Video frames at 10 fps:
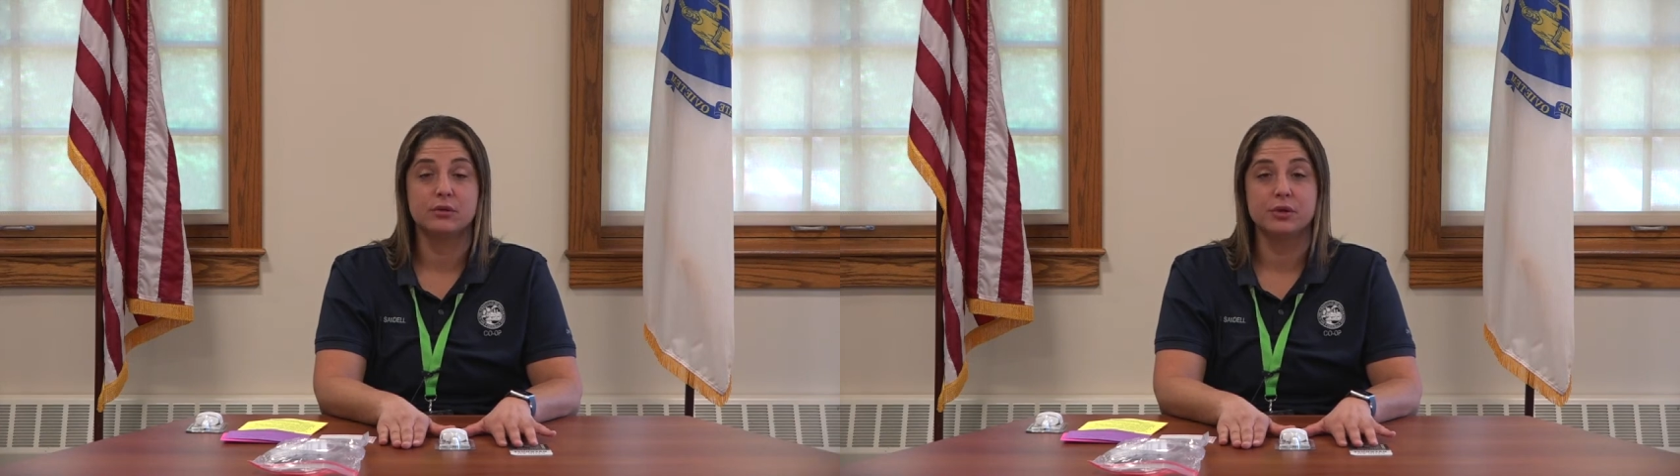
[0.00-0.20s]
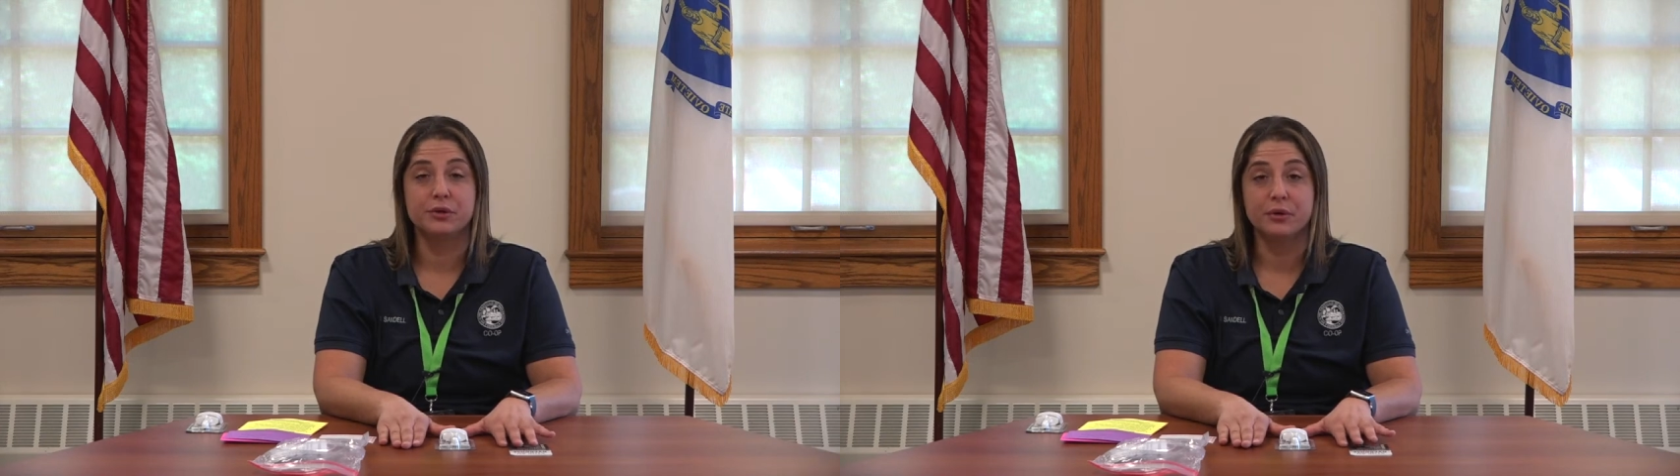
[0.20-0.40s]

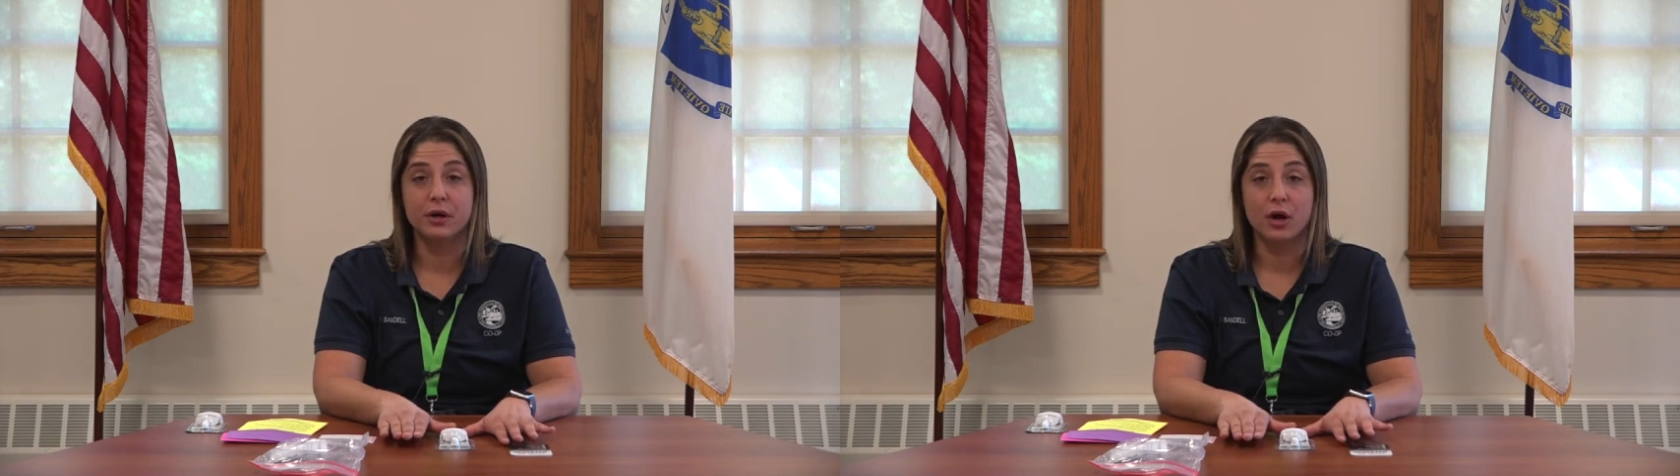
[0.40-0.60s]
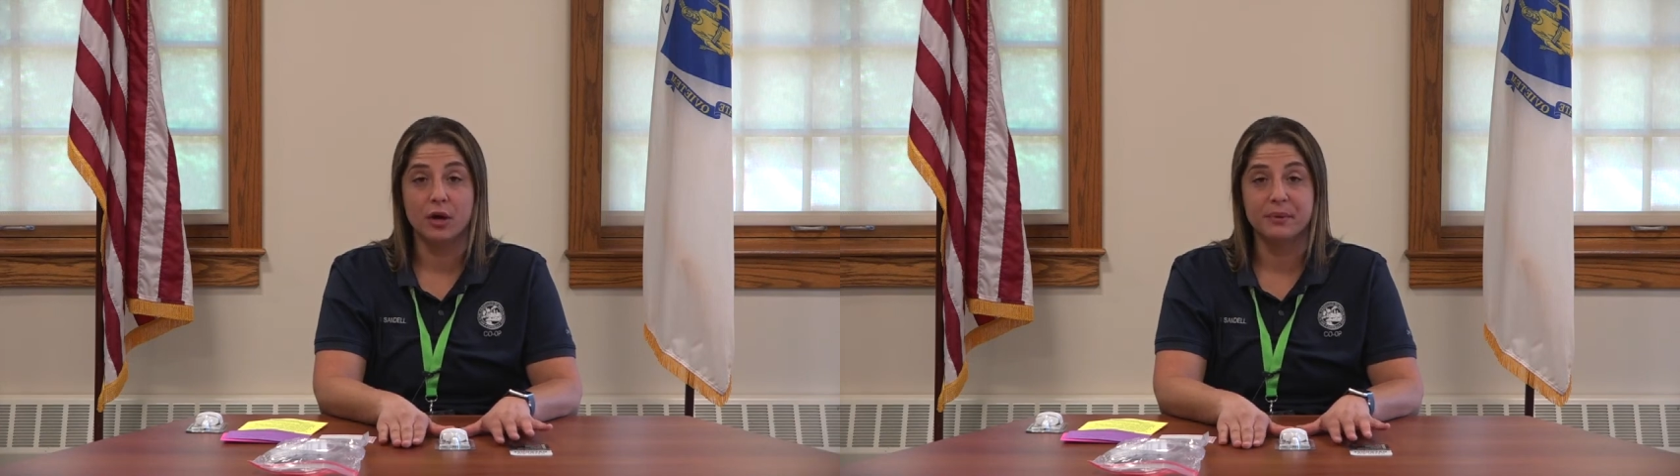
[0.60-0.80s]
or you can
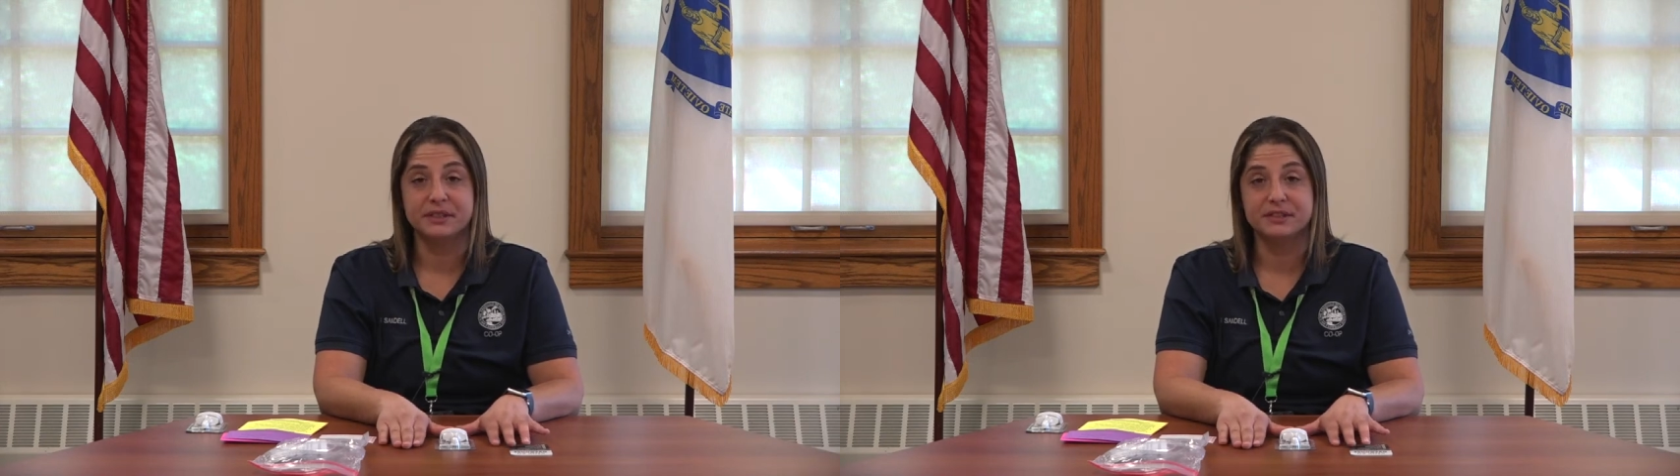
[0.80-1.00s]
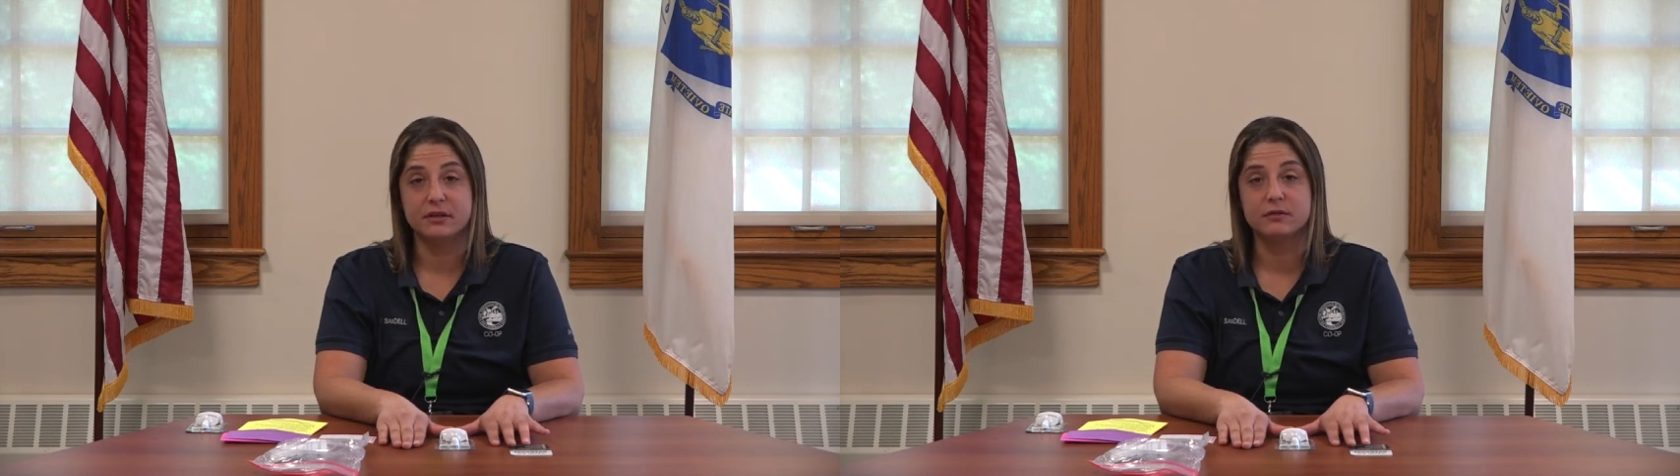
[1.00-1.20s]
call
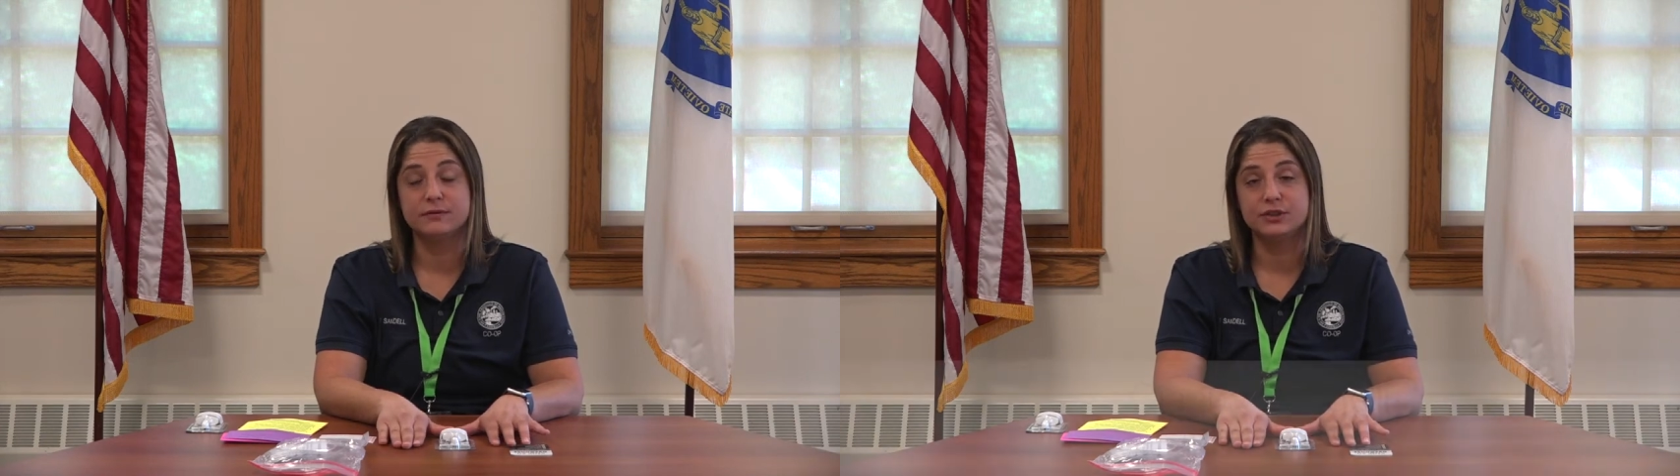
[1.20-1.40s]
myself,